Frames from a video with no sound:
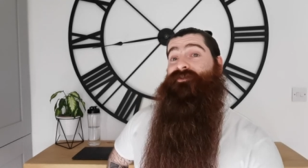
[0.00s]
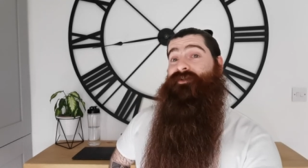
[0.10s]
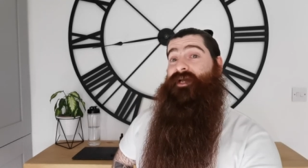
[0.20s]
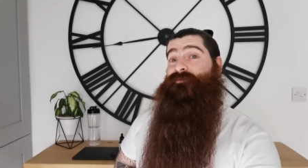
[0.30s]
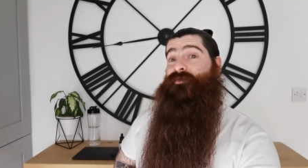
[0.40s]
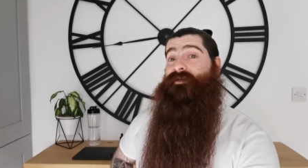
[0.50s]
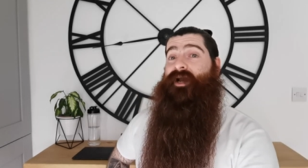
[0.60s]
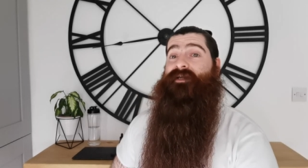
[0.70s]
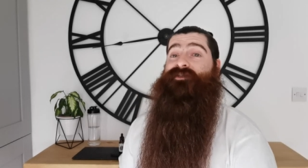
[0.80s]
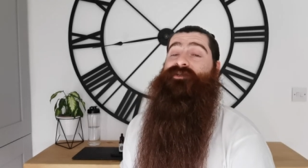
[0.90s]
So the next one,
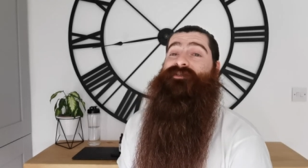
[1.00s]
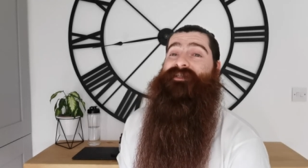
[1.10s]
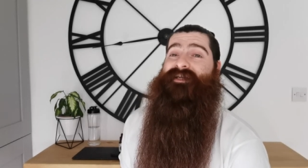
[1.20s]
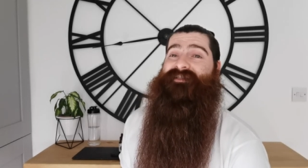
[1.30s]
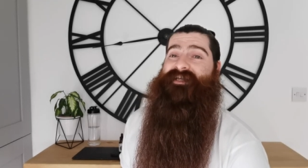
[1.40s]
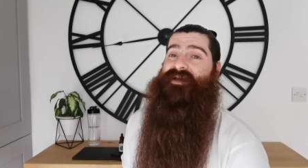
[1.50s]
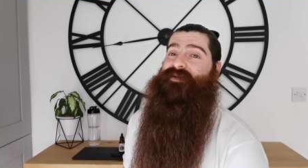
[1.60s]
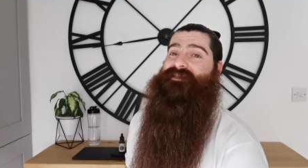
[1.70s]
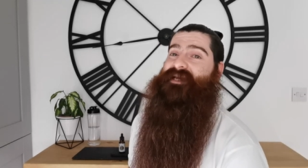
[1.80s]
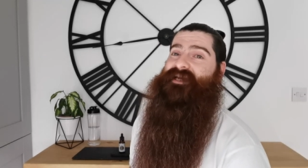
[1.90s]
guys, girls, stay
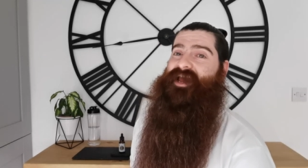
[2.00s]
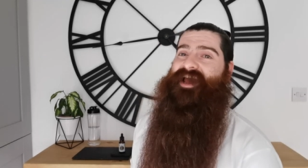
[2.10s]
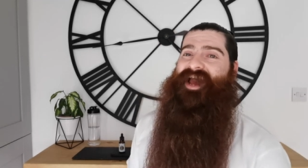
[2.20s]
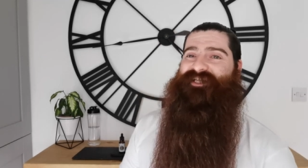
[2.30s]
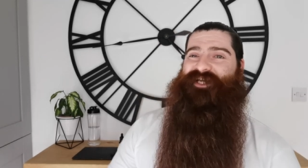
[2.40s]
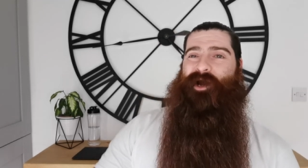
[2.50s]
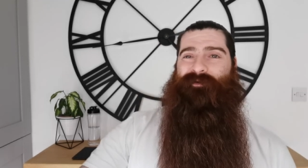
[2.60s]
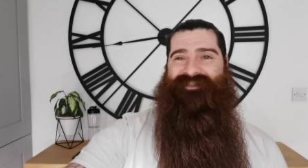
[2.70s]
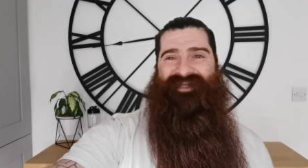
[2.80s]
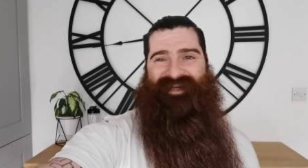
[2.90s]
safe, take care, Hedgey
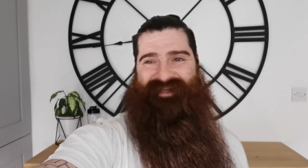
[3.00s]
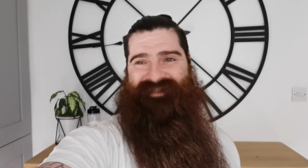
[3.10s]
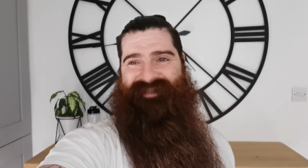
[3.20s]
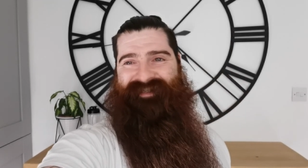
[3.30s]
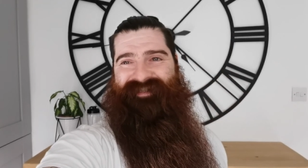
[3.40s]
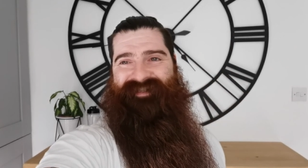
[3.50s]
out. Cheers.